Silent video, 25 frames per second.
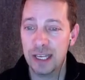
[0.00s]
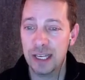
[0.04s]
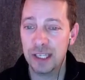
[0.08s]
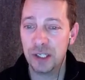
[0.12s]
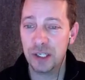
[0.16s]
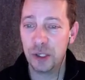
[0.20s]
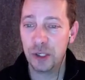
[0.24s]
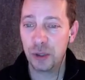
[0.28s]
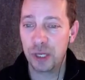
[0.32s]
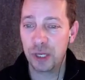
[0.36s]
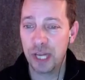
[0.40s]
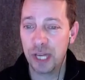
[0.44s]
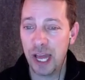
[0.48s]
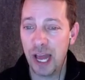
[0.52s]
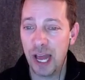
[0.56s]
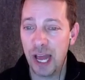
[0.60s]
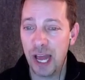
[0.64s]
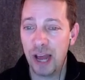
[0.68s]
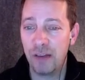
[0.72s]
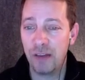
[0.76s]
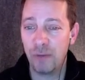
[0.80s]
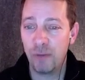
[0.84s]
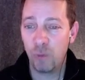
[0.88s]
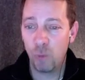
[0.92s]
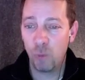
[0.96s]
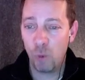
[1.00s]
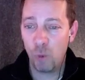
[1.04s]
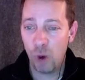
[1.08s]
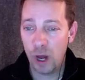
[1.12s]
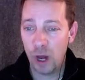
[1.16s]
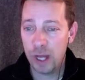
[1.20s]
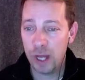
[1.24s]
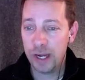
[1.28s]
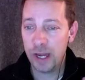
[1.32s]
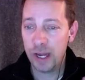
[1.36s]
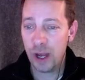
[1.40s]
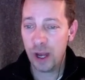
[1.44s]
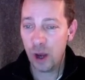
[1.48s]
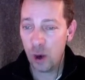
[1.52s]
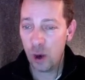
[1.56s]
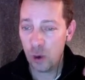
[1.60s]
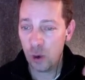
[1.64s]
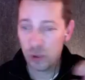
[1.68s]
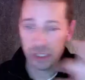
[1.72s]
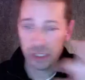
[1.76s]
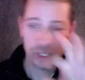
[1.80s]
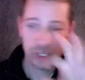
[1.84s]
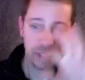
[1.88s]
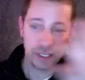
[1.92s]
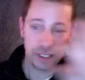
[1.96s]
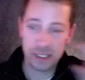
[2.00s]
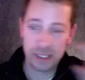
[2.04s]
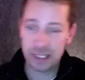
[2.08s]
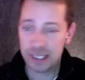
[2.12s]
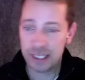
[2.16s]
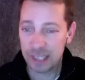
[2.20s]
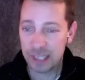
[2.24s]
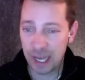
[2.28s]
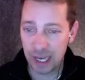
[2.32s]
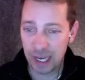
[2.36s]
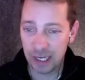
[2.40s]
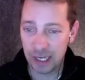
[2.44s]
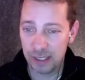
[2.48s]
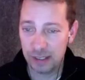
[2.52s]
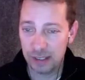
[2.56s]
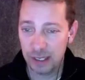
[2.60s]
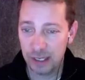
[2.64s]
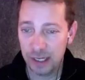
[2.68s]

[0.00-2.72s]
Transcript: is you can have one hosted site.